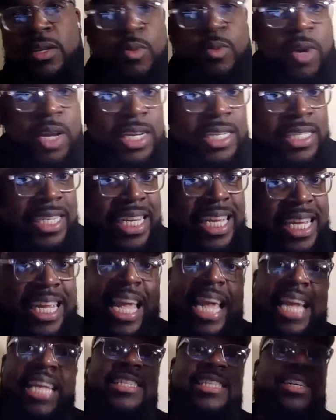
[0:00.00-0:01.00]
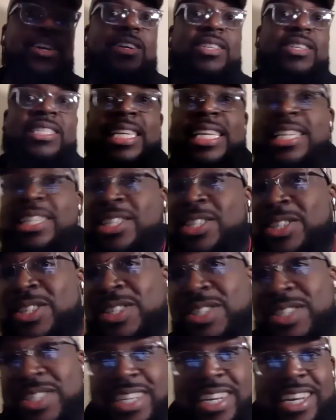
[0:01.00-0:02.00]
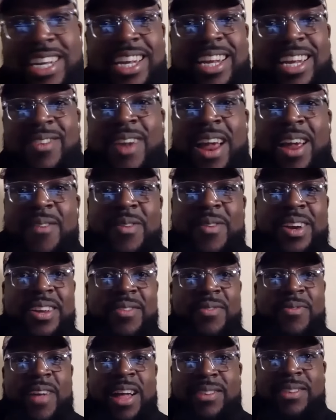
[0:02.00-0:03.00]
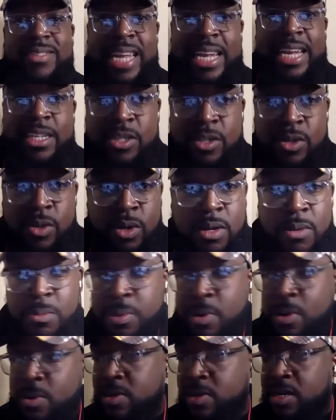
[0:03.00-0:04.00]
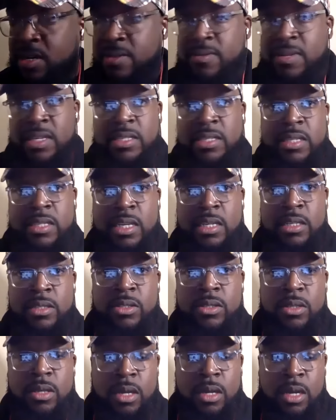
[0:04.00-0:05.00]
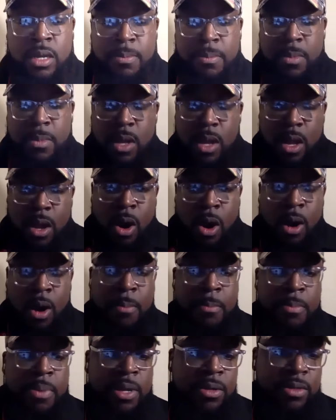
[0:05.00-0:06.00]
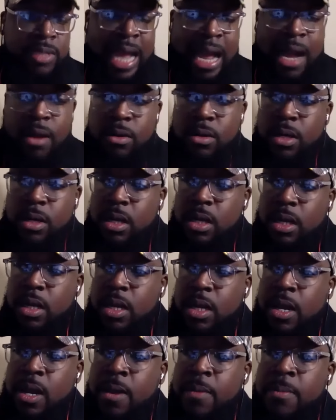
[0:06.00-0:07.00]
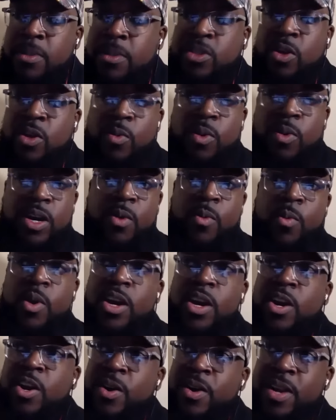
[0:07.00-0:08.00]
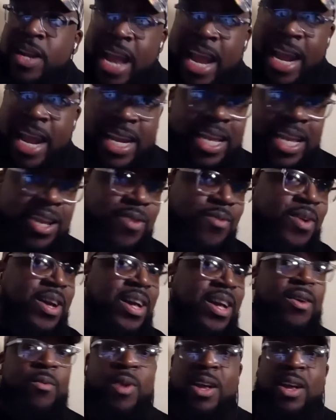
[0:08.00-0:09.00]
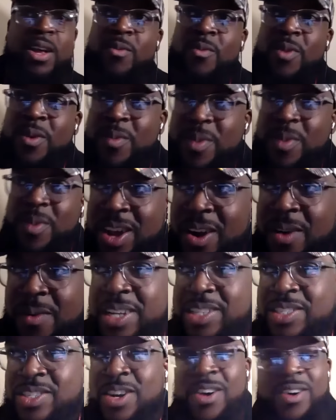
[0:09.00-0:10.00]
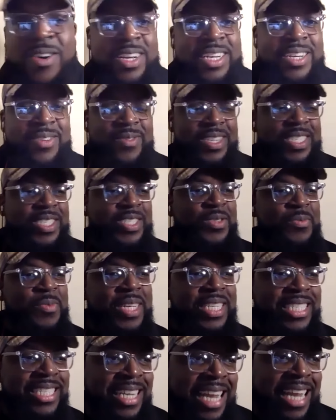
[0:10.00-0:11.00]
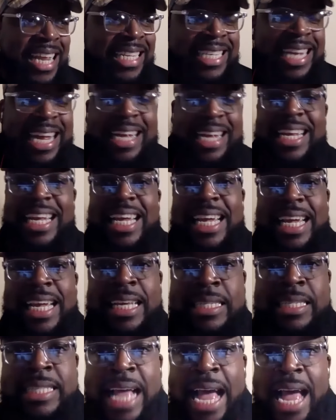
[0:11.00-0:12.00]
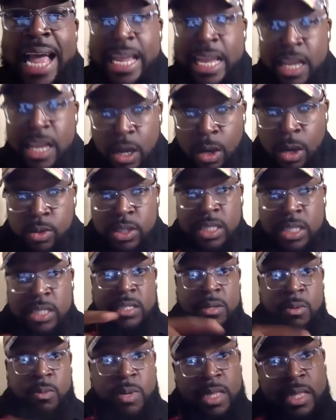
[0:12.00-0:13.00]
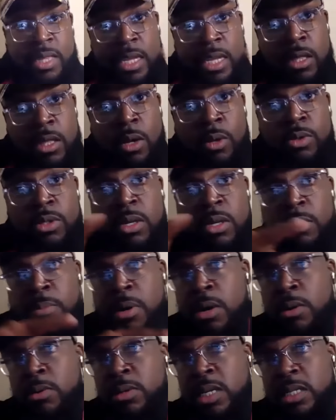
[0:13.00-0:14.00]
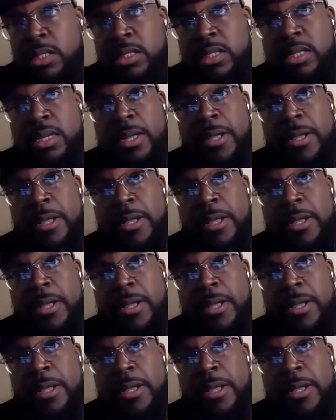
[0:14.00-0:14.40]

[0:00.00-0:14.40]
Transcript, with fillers: well as engaging our teachers, right? Where the foundational component of these things um, are built out. Um, and so we're, we're creating what, what, what we always call, and what you mentioned a lot of time, is that ecosystem within those components,